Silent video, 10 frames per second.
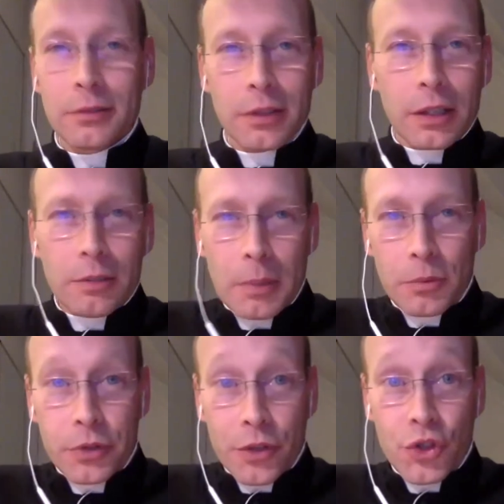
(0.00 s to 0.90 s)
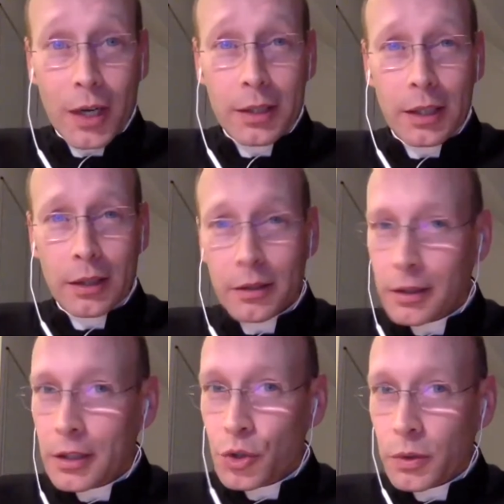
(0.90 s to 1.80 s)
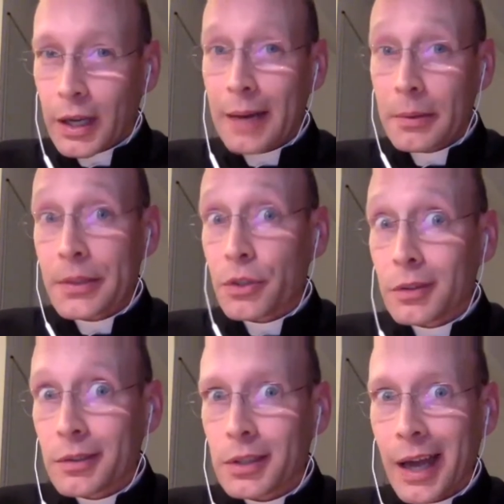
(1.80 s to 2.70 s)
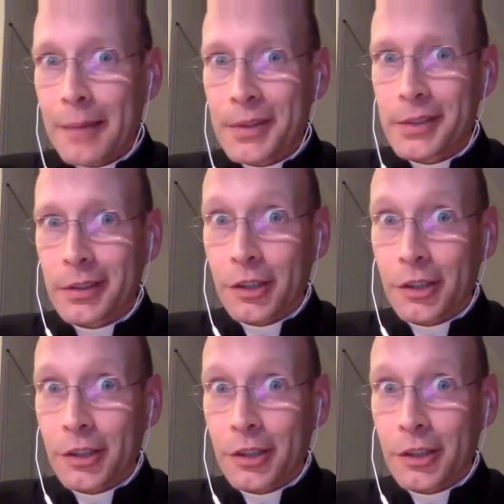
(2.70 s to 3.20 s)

then people start chatting. It shouldn't happen, but sometimes it happens.